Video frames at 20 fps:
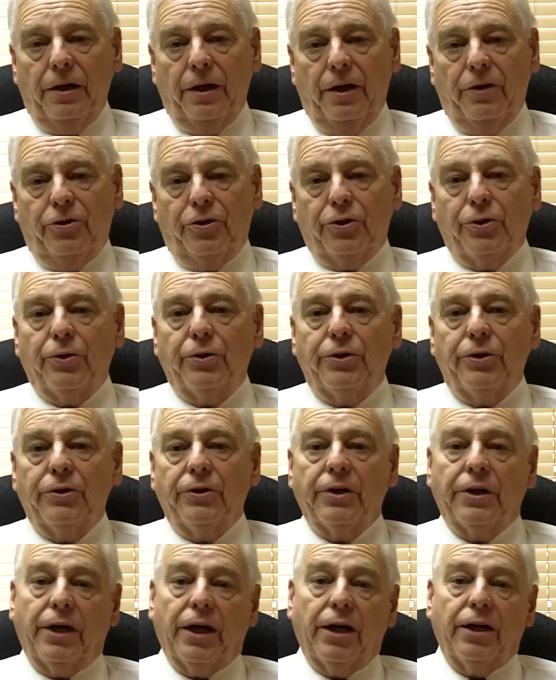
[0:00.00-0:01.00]
and showing
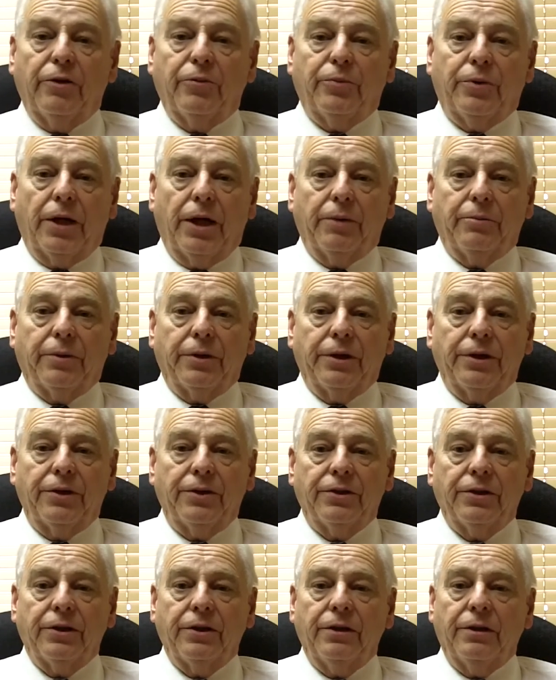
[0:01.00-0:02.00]
you the kind of
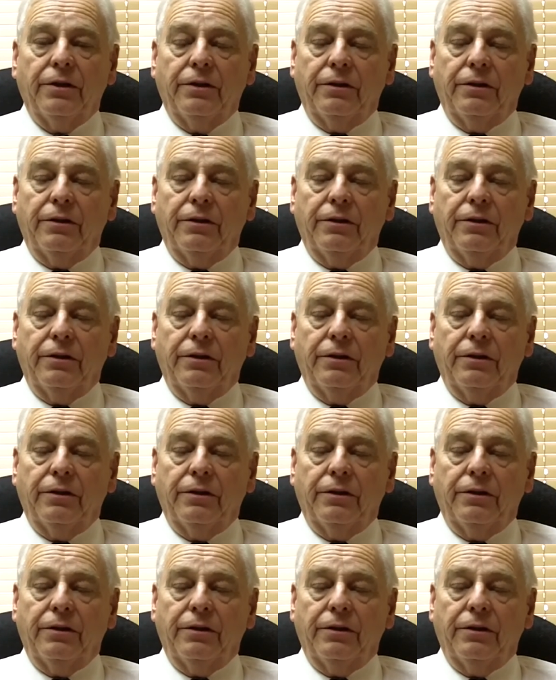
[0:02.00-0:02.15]
properties